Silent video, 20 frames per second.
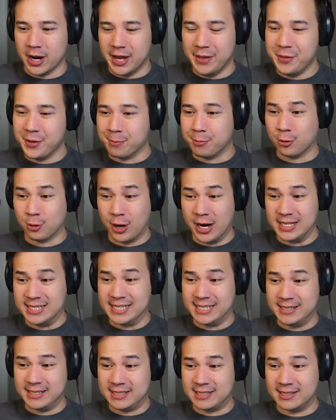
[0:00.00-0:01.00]
in the
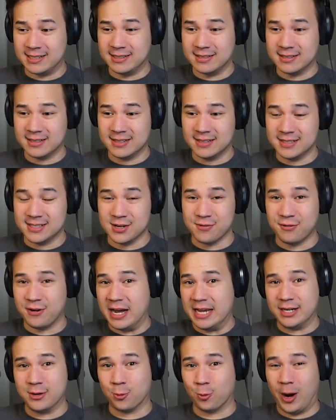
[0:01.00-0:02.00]
present to
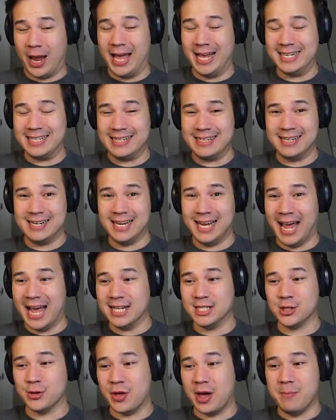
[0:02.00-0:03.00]
find a rat,
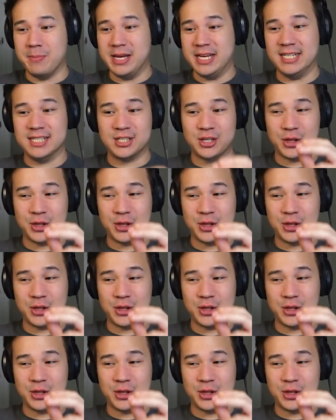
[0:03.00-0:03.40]
and so that means